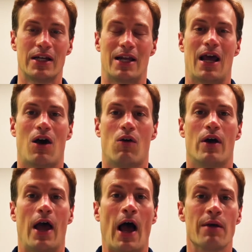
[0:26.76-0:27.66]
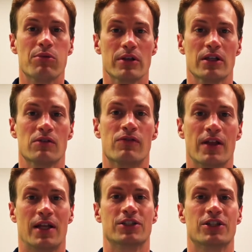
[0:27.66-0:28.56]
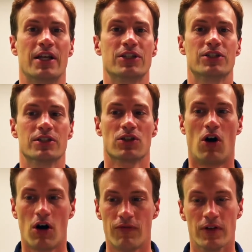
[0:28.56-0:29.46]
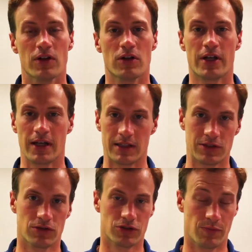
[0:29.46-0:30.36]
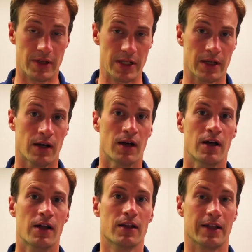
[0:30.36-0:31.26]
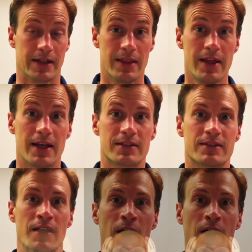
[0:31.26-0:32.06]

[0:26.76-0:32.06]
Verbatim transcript: now, I believe that education is often looking at social media like this.